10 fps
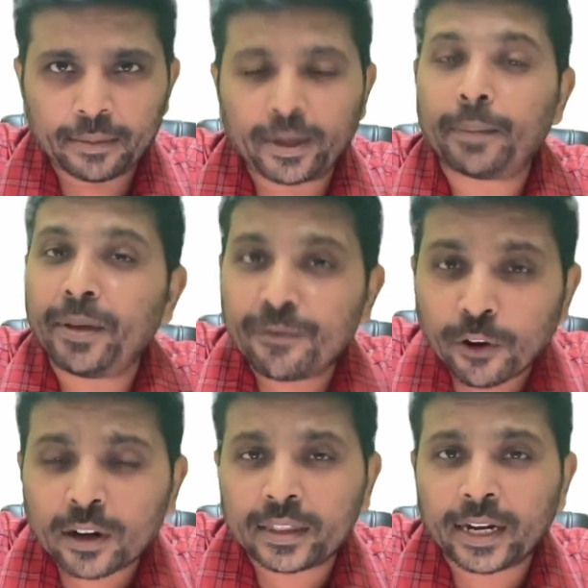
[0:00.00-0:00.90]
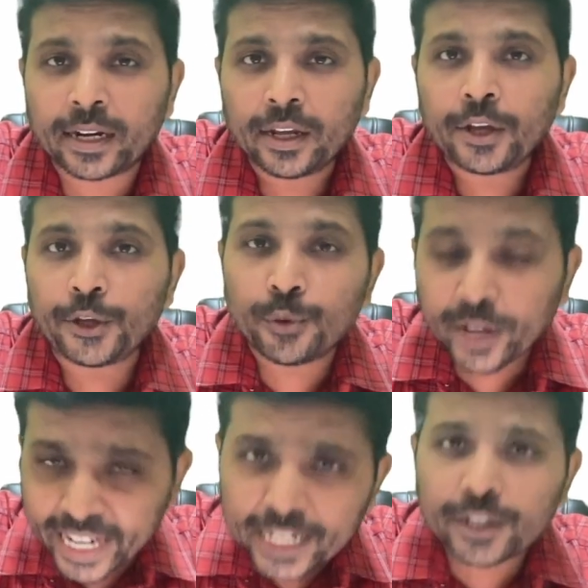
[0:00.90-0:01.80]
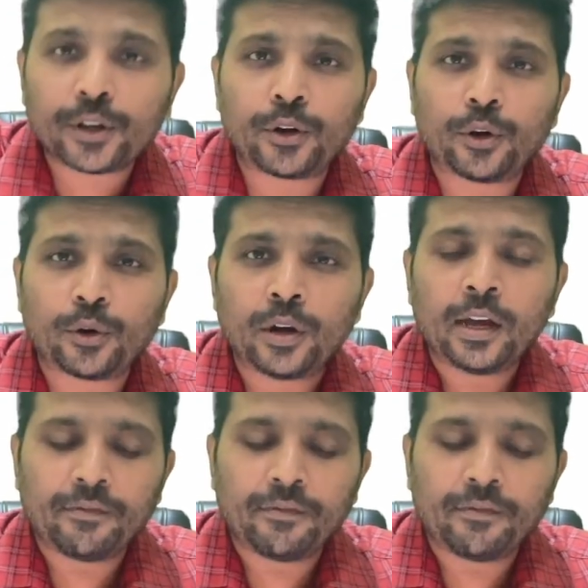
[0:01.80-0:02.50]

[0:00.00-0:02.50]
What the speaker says: But before that, you need to know